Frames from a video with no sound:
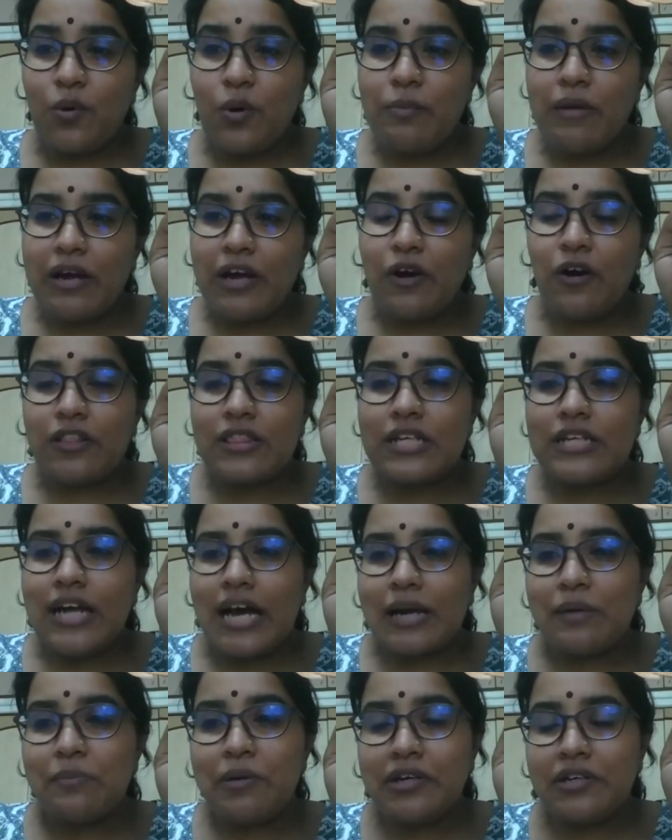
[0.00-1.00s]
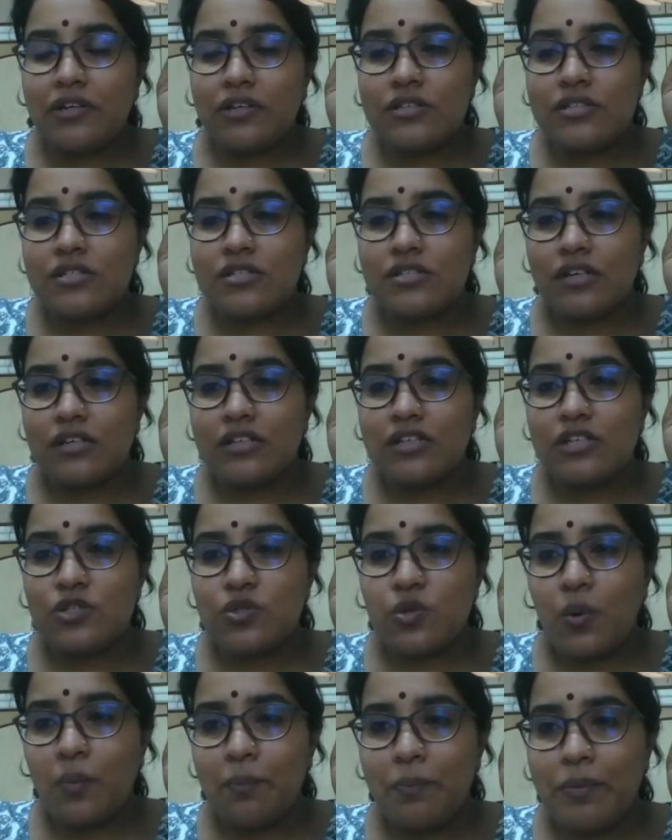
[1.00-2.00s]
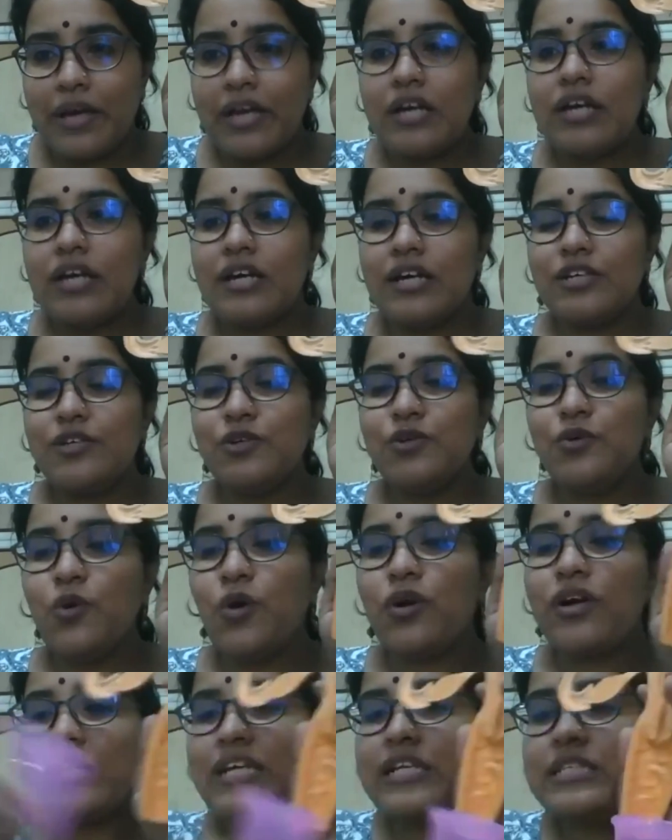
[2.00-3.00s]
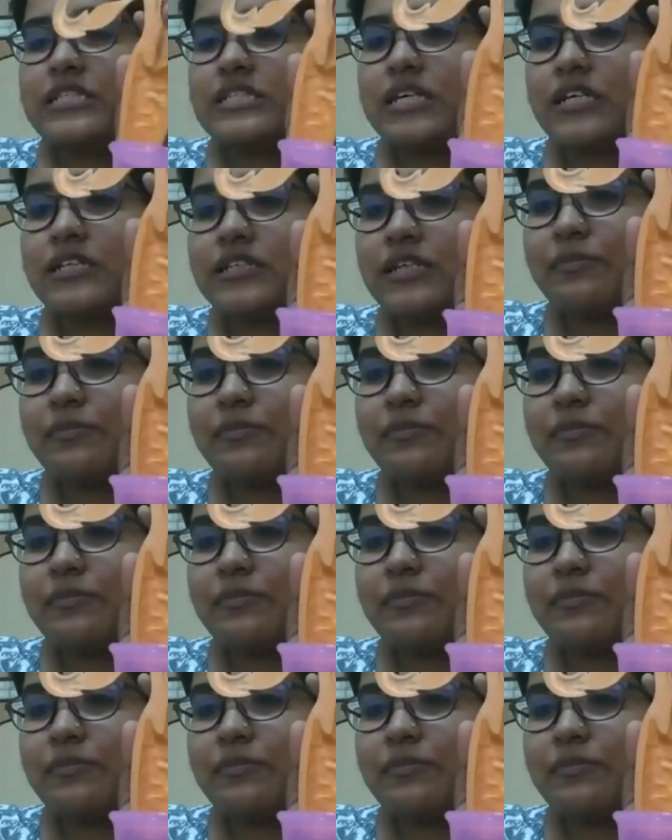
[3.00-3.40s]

oh my god the diameter is really so big you don't insert a